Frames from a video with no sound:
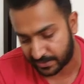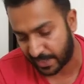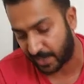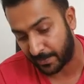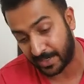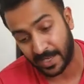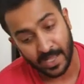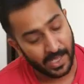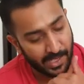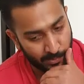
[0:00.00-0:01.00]
helmet
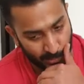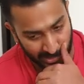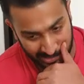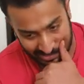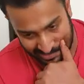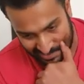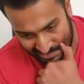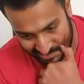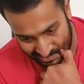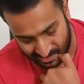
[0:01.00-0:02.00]
and what it
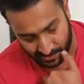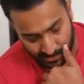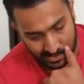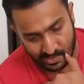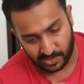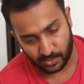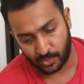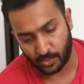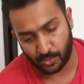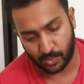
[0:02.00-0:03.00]
needs
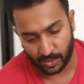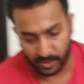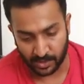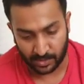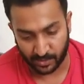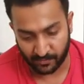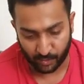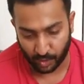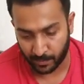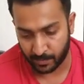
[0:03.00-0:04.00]
to
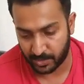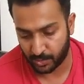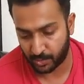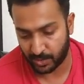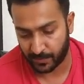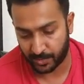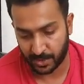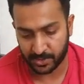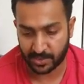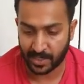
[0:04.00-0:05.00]
conform to the
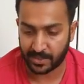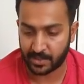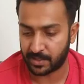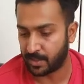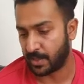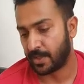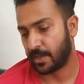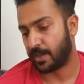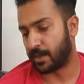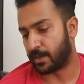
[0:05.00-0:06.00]
British standard.
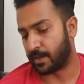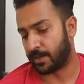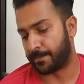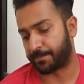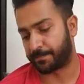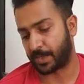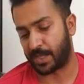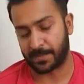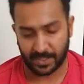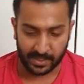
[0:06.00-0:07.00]
I
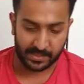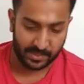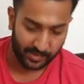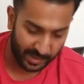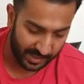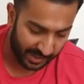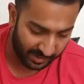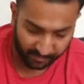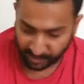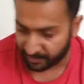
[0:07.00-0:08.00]
mean, it's really
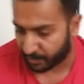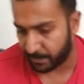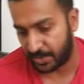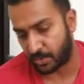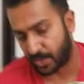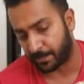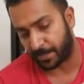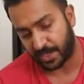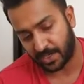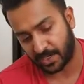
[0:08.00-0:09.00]
unfair for me to
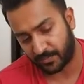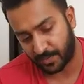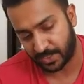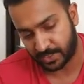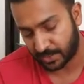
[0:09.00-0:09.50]
compare it with